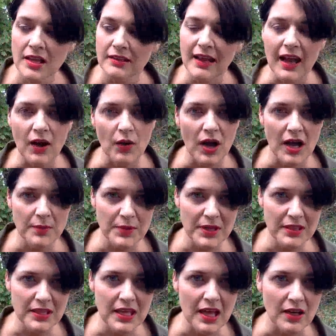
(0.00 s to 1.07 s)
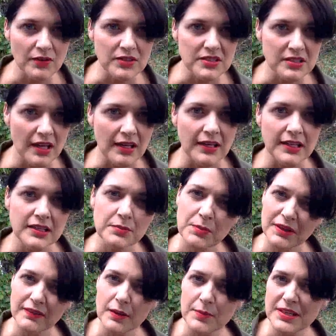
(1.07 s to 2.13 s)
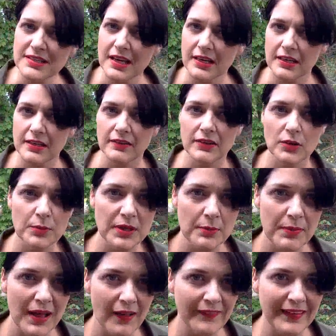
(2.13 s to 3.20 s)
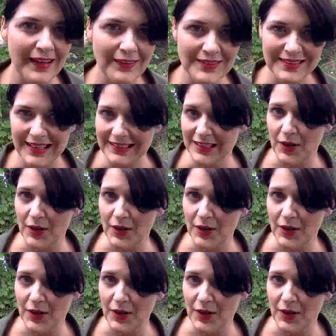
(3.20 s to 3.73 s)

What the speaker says: Now, I'm in the outside, but let me tell you a little bit about the outside.